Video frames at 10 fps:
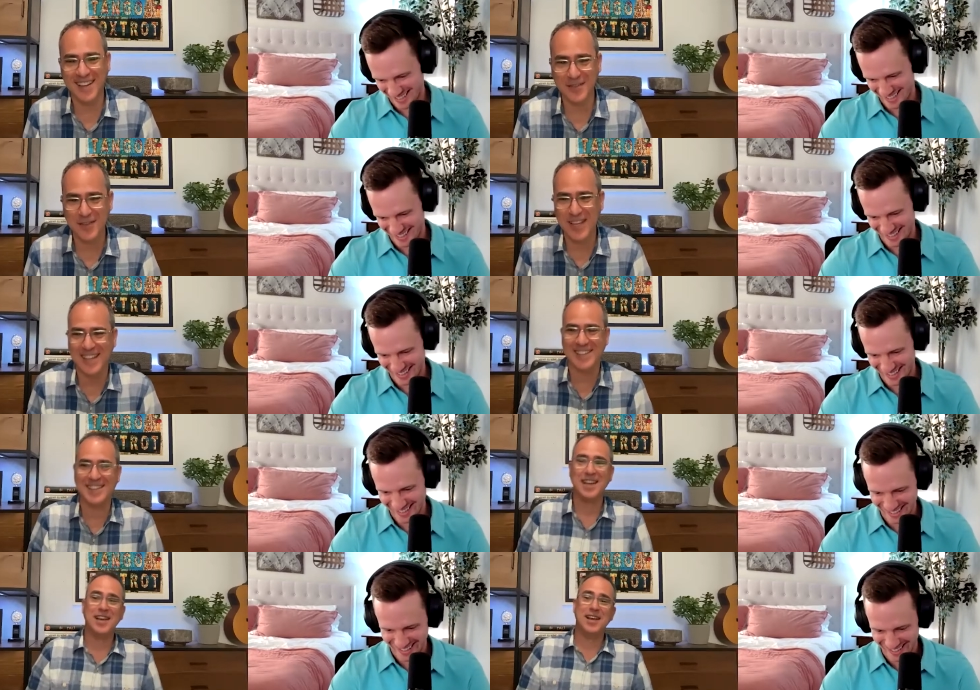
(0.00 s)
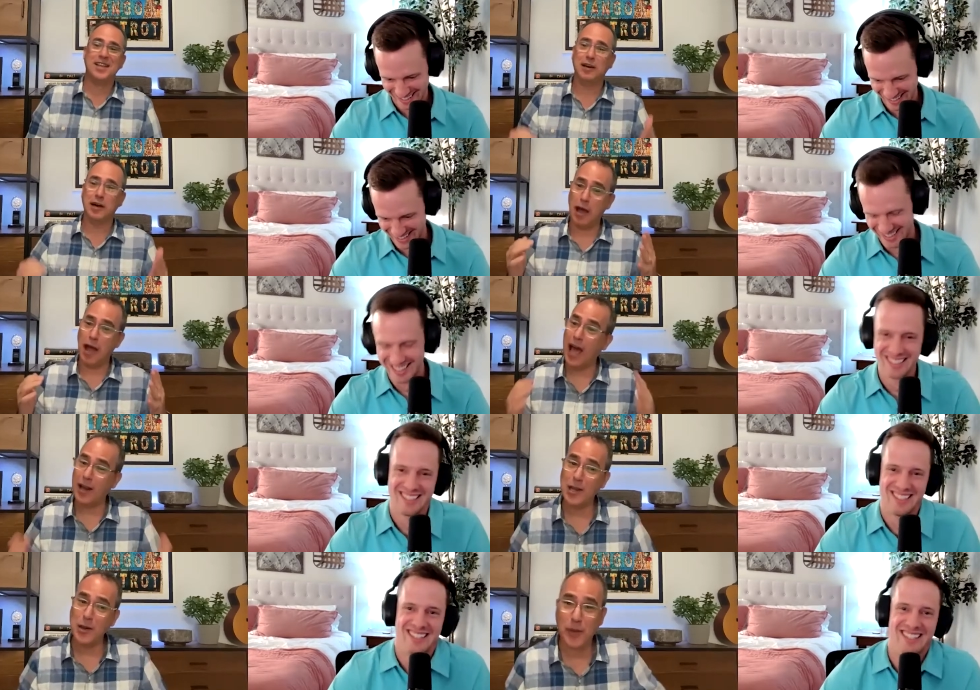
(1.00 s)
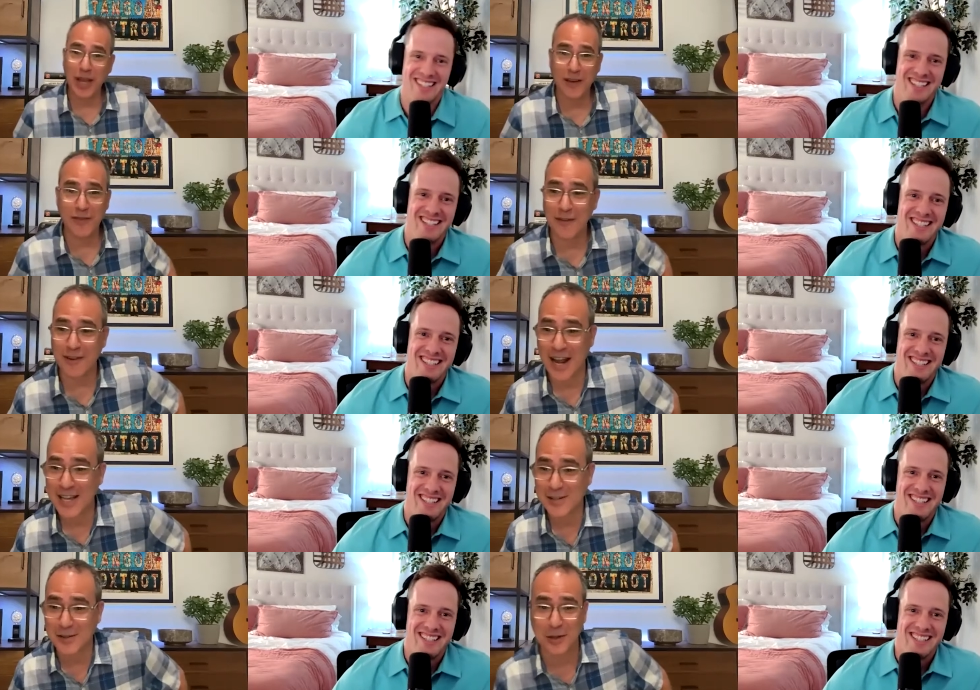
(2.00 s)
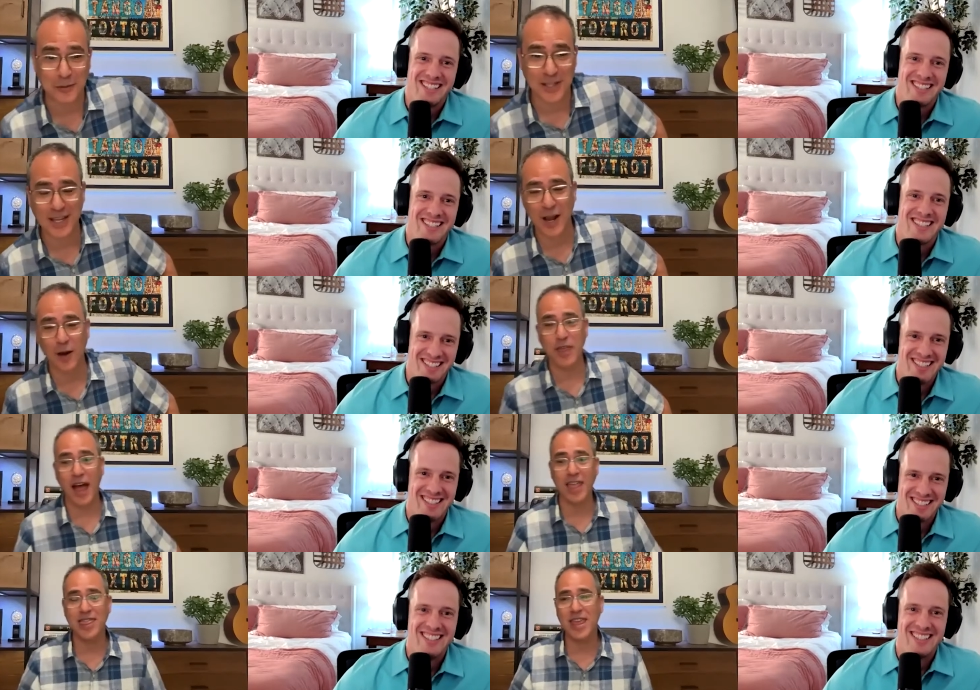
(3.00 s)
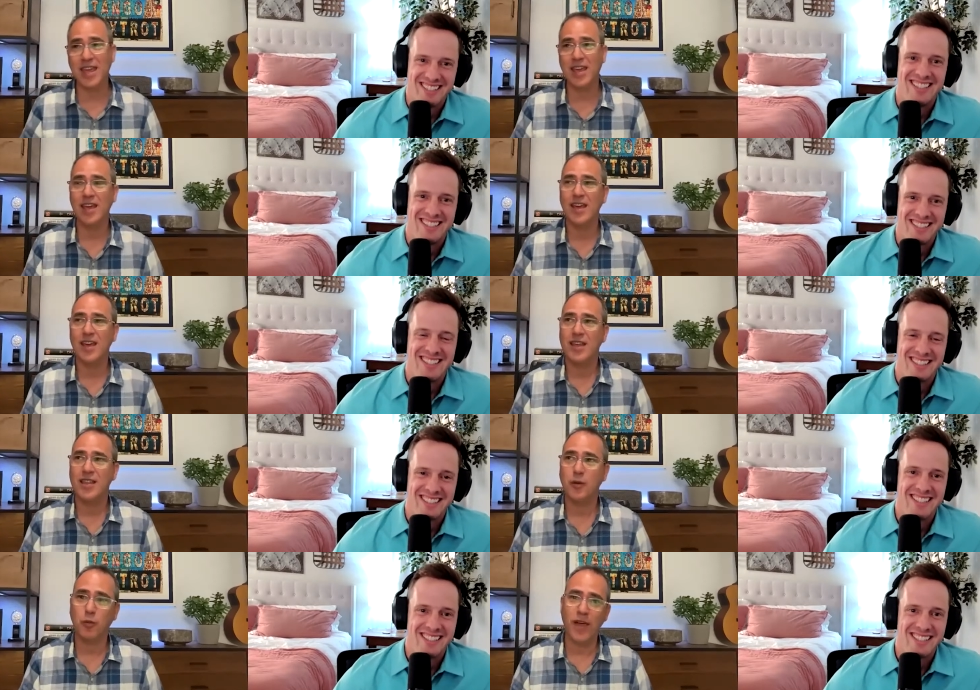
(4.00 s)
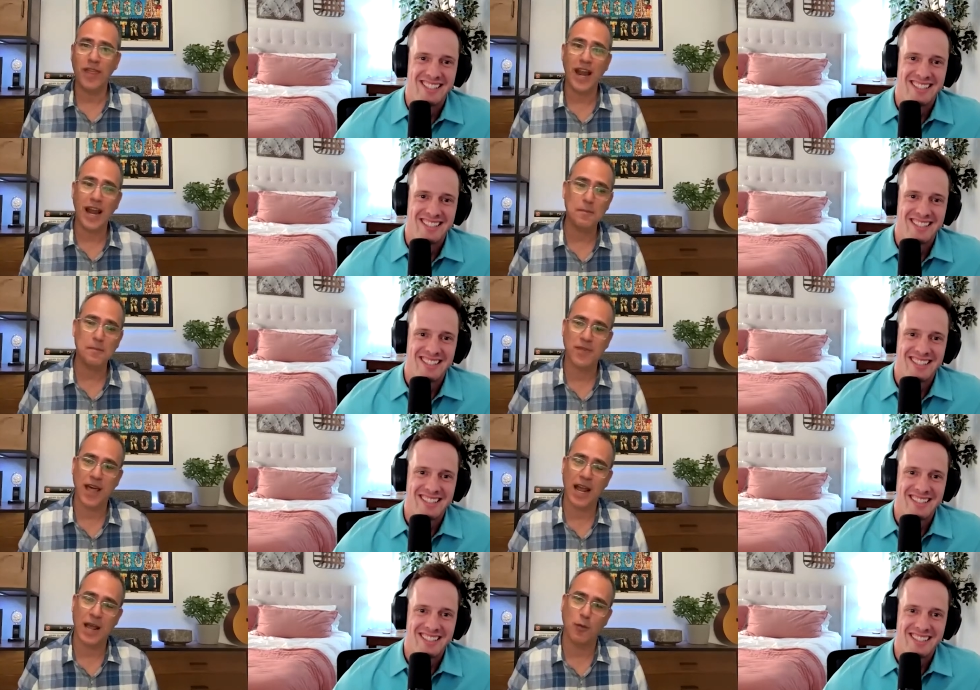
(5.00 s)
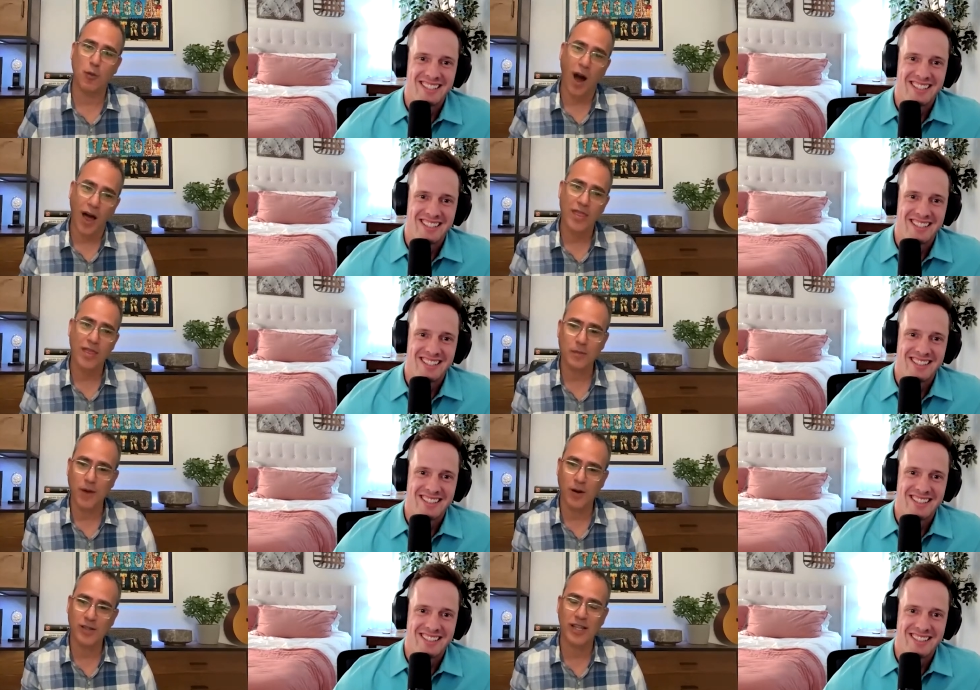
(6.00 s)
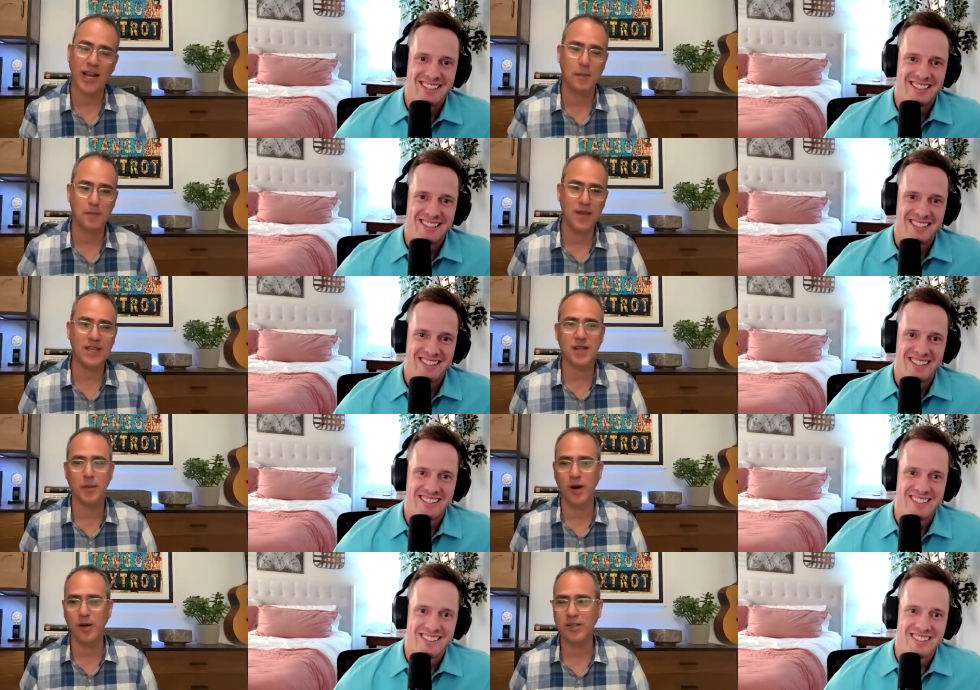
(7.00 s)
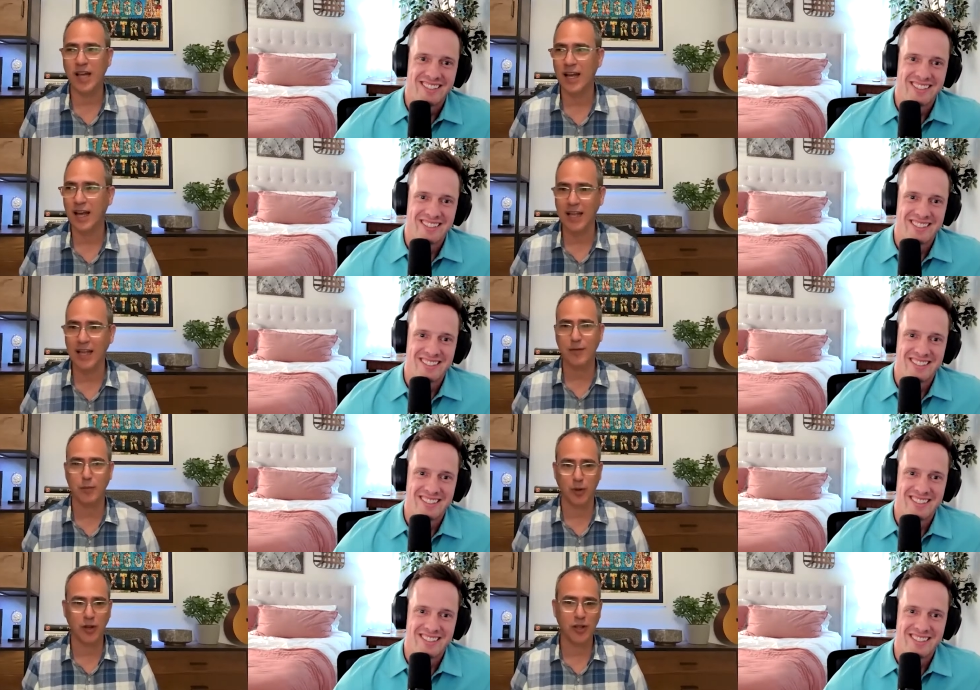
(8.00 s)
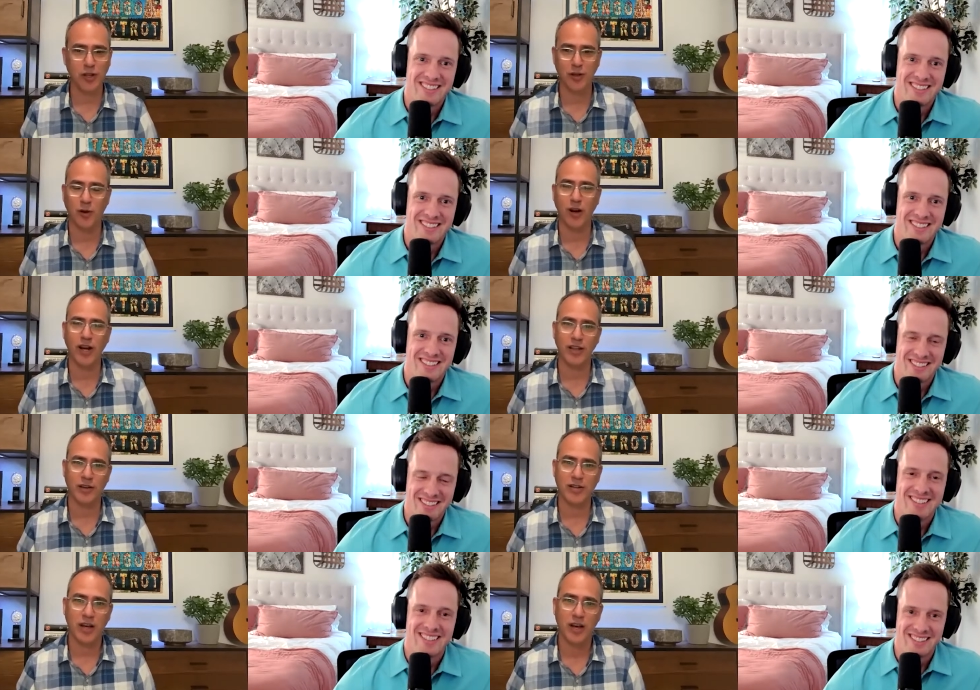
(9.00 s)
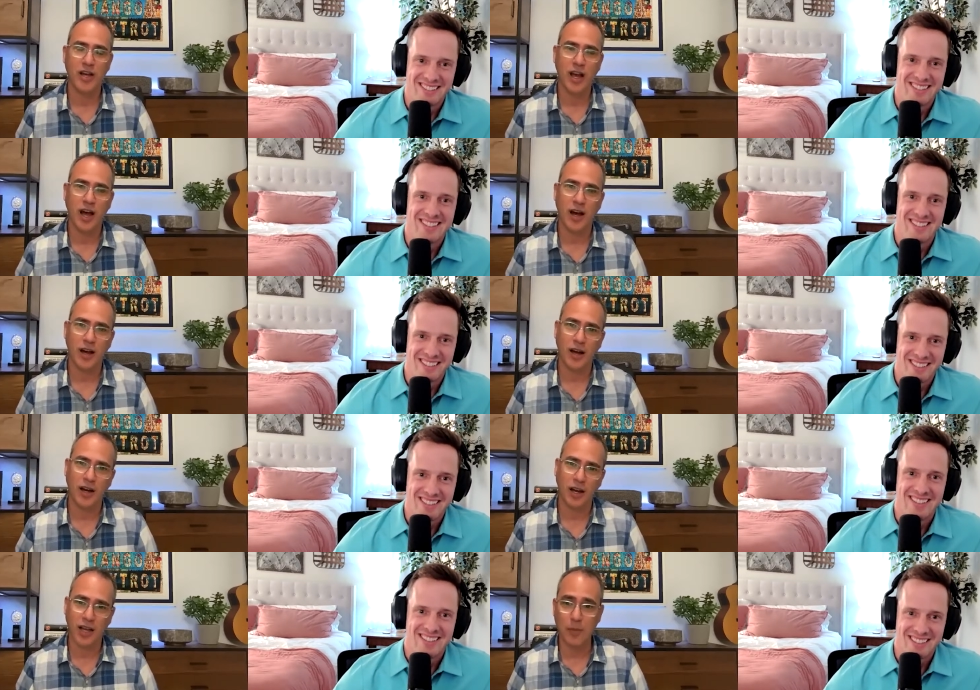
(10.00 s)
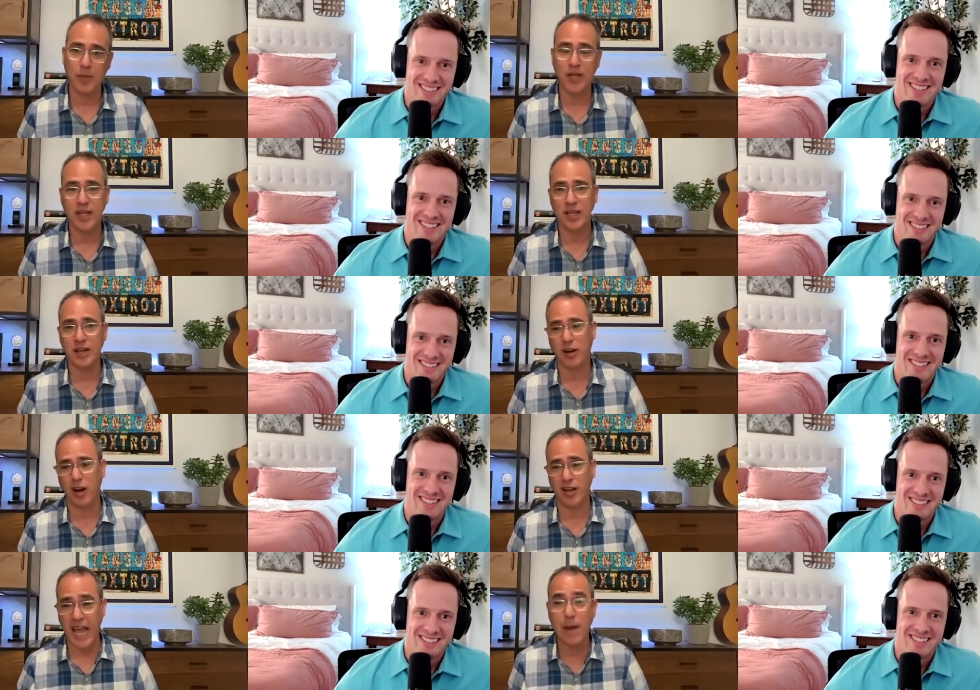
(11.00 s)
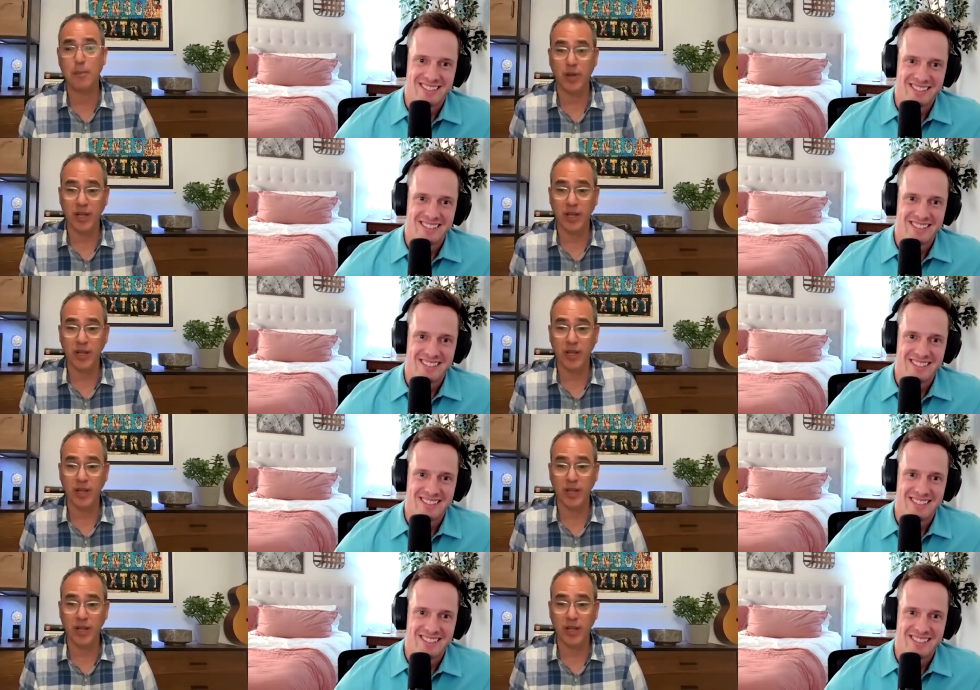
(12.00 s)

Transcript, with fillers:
Speaker 1: because how do you pick a favorite ice cream? You know, I think the one that I want the most, that I miss the most, I live in Brooklyn, New York, and there's a company here called Ample